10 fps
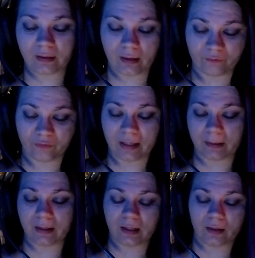
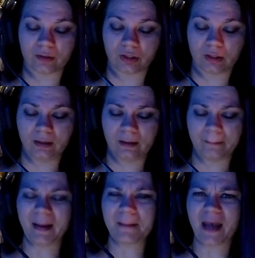flaming carriage.
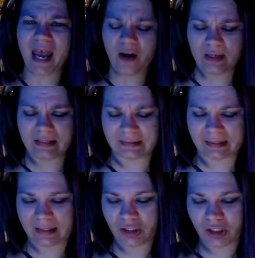"My parents!"
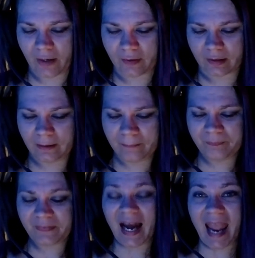he shouted.
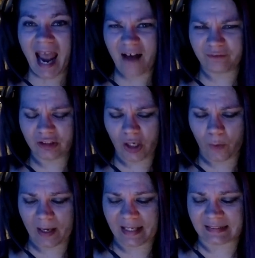"I have to know
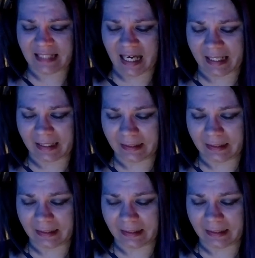what he's done."